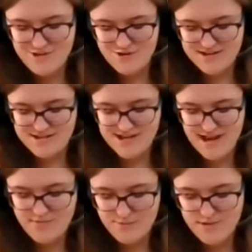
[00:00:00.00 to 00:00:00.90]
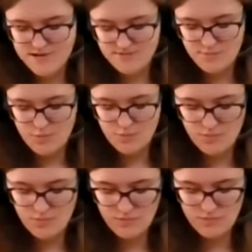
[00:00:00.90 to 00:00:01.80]
You're going to take half the paste from your
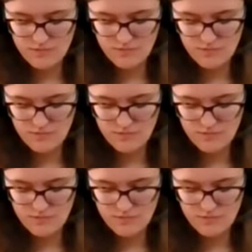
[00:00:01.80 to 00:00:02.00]
bowl